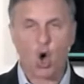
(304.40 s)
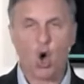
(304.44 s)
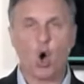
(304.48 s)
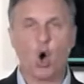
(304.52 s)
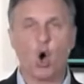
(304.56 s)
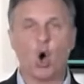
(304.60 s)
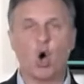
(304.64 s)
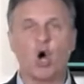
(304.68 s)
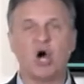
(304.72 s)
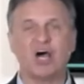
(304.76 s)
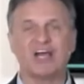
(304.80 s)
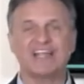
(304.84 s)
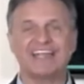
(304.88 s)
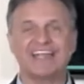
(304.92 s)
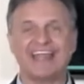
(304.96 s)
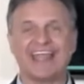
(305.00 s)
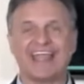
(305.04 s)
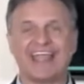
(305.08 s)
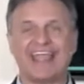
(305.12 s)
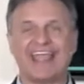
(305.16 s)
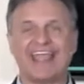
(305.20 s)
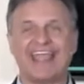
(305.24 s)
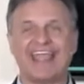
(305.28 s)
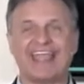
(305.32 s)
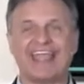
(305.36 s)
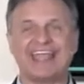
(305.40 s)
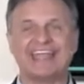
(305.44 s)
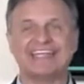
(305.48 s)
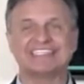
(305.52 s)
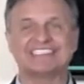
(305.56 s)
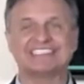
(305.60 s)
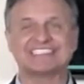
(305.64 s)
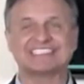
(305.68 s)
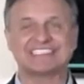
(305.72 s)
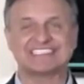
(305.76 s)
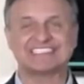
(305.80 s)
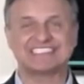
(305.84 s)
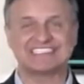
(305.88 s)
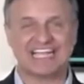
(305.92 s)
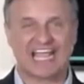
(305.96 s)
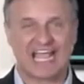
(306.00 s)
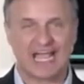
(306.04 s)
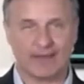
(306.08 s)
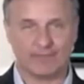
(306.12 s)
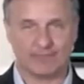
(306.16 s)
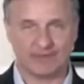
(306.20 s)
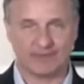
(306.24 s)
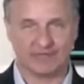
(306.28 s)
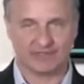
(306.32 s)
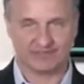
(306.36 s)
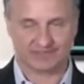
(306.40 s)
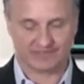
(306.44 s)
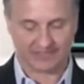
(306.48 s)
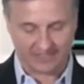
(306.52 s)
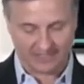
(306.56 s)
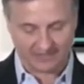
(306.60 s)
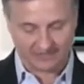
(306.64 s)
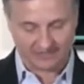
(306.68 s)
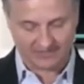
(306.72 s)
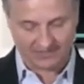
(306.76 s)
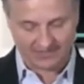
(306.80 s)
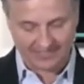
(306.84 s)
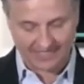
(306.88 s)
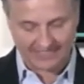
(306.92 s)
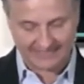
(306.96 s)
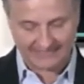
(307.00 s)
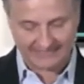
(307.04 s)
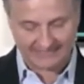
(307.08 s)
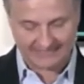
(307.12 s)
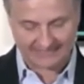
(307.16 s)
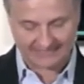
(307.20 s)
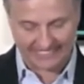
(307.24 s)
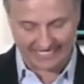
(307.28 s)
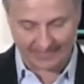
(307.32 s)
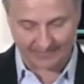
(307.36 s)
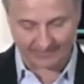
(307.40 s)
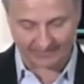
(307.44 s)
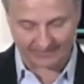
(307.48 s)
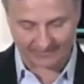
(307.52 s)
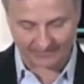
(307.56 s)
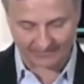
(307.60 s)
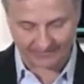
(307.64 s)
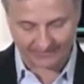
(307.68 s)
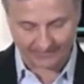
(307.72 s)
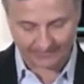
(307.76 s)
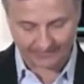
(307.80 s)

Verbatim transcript: on a Sabbath, underline Sabbath.